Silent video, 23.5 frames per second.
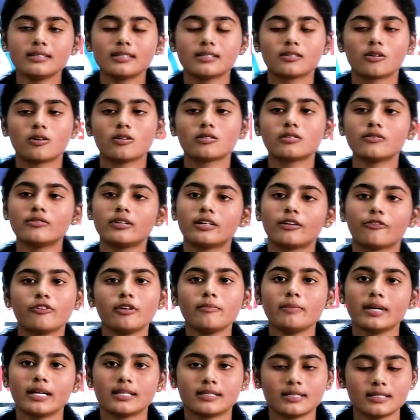is also one of the
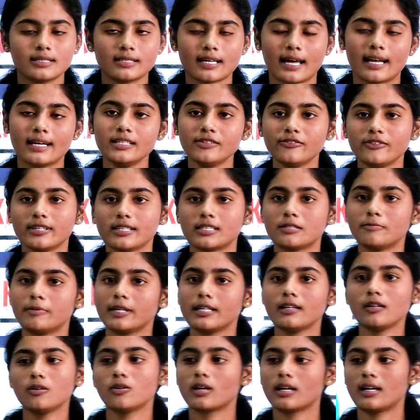major challenges faced by
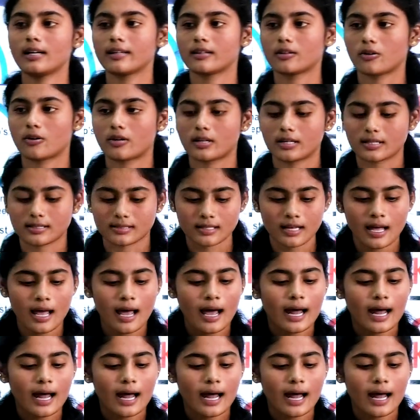the local authorities.